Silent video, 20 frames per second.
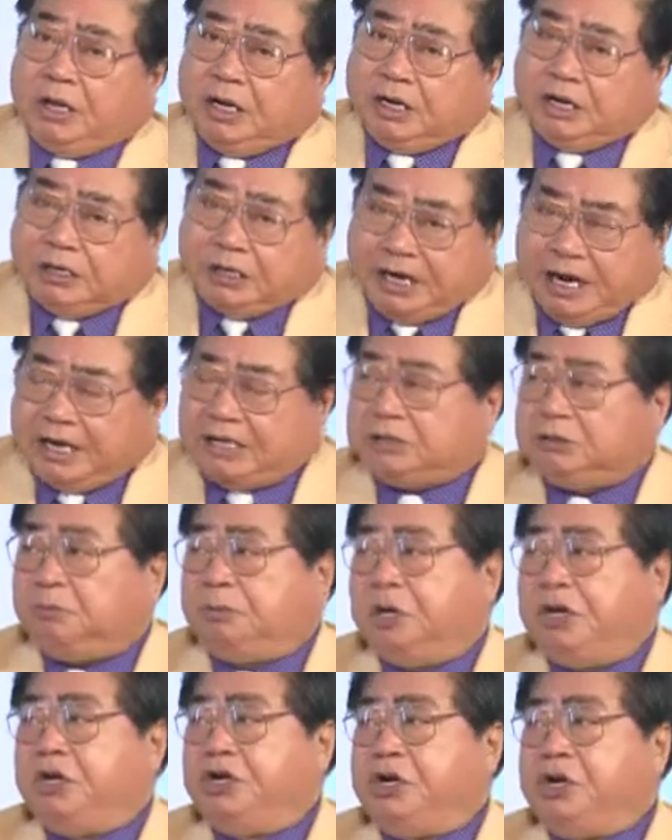Next
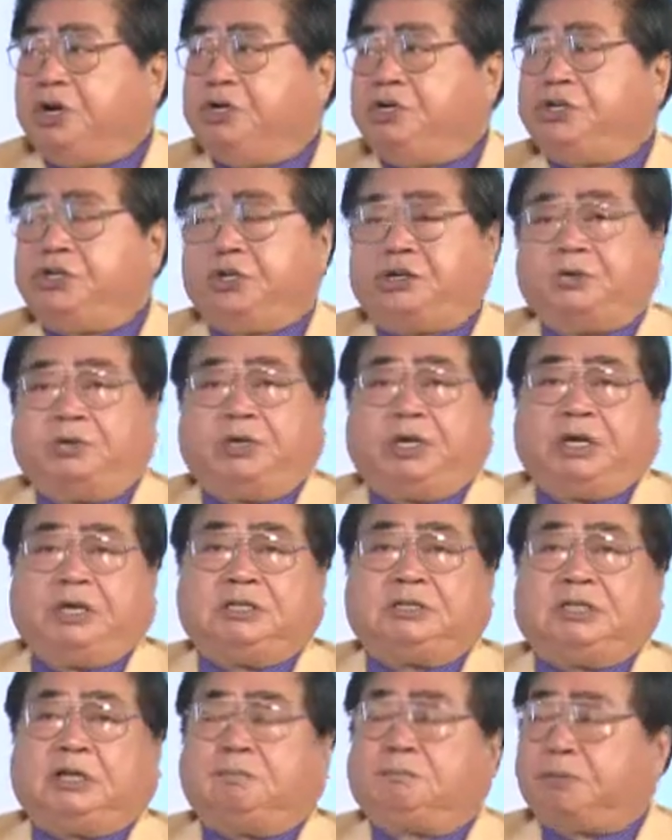big issue
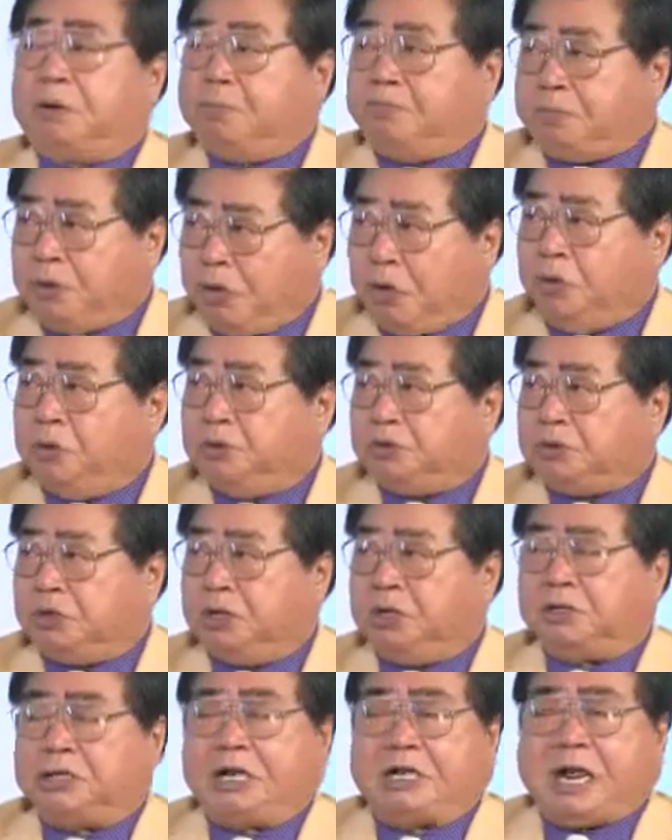is the
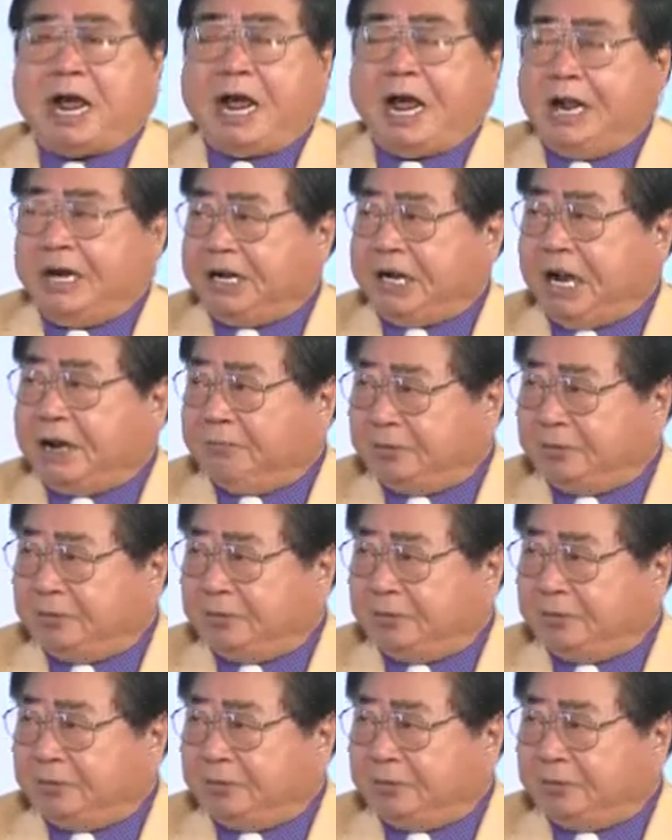proposal that I came